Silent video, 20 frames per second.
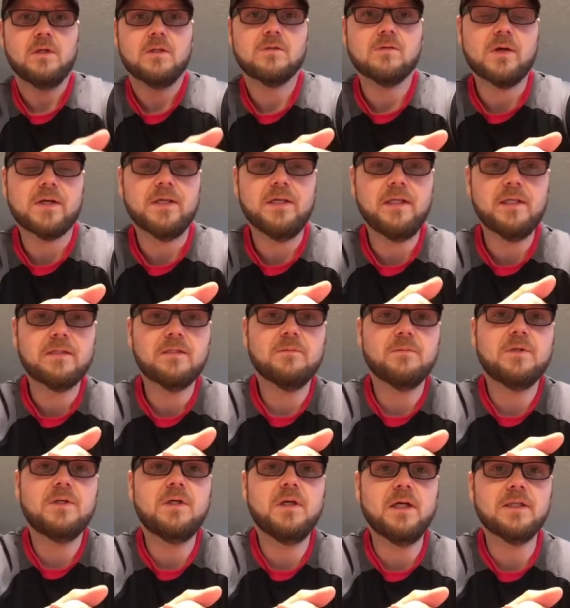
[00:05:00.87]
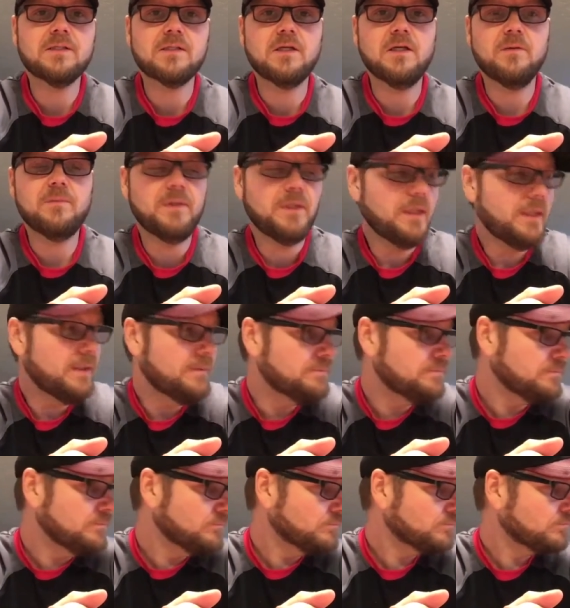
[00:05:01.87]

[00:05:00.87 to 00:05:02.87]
so I can get them cuts coming in.